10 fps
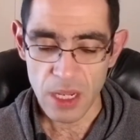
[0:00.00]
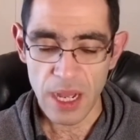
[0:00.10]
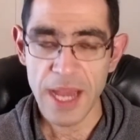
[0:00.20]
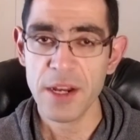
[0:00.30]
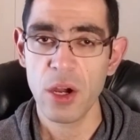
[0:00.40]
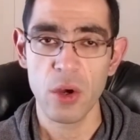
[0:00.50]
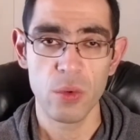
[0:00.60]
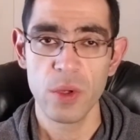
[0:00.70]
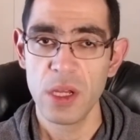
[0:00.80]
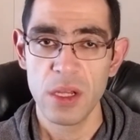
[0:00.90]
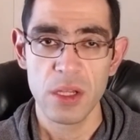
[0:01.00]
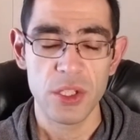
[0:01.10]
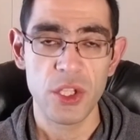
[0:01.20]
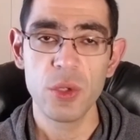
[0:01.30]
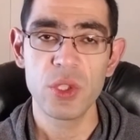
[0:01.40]
Idaho,
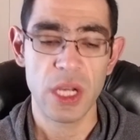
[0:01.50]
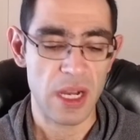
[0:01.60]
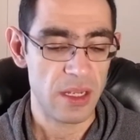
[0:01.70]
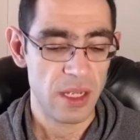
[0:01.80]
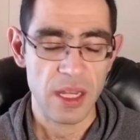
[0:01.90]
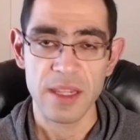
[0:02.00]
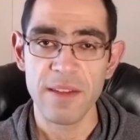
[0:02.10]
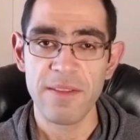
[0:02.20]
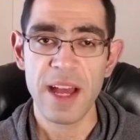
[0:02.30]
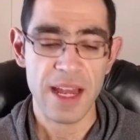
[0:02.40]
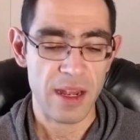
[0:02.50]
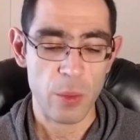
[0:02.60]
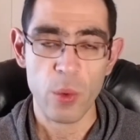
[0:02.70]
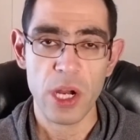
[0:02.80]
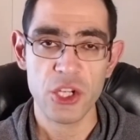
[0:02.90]
Utah, Nevada,
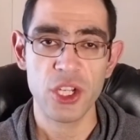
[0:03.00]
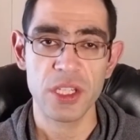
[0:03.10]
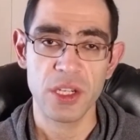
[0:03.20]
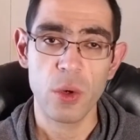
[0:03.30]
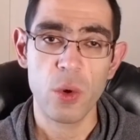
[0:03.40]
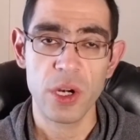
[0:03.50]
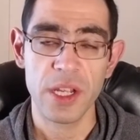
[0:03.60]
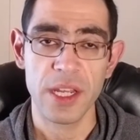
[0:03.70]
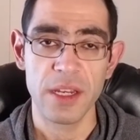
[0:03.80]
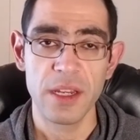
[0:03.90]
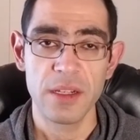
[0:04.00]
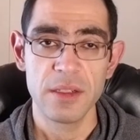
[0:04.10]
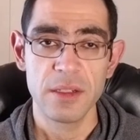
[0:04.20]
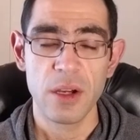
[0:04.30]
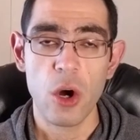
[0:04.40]
Washington, Oregon,
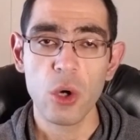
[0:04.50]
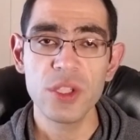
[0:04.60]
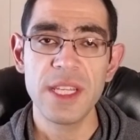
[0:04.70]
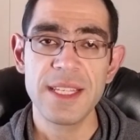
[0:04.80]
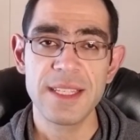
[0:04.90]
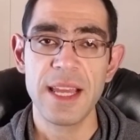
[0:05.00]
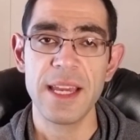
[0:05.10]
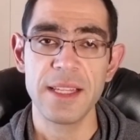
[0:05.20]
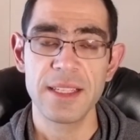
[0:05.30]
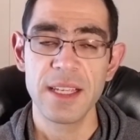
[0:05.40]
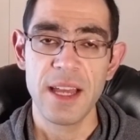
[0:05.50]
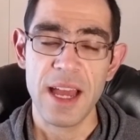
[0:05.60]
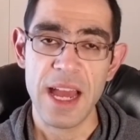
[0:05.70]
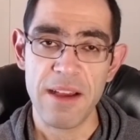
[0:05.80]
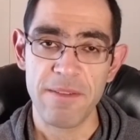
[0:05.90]
all these states
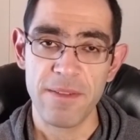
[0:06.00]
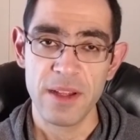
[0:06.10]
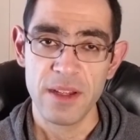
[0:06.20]
have